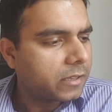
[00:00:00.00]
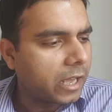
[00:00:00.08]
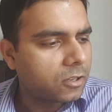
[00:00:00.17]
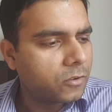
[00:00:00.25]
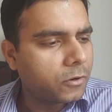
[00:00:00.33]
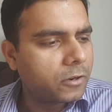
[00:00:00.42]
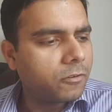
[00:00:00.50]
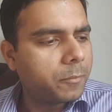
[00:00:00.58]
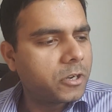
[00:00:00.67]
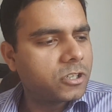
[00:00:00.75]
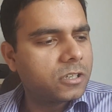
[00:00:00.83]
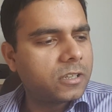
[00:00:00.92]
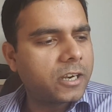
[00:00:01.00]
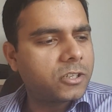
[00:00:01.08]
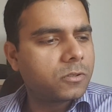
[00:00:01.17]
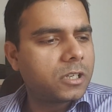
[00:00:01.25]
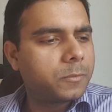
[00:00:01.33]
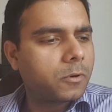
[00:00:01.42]
thank you for information
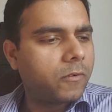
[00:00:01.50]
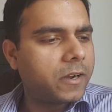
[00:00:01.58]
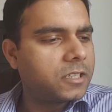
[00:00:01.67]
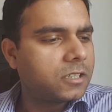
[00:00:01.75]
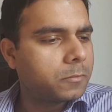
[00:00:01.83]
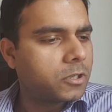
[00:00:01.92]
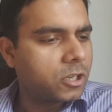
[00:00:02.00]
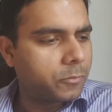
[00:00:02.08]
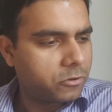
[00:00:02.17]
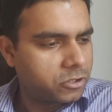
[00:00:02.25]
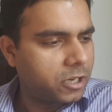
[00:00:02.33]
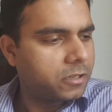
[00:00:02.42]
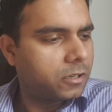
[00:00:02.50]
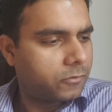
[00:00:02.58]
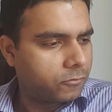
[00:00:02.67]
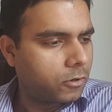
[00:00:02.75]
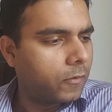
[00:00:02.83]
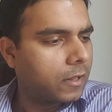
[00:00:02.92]
that you keep providing, much appreciated.
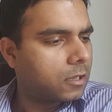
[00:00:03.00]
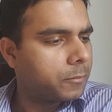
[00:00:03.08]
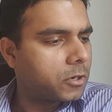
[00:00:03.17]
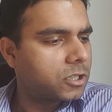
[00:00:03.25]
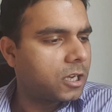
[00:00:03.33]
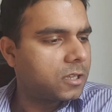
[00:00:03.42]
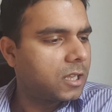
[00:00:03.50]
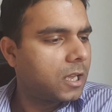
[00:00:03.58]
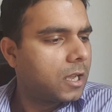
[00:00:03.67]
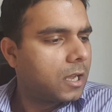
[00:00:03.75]
You're welcome, Prashant.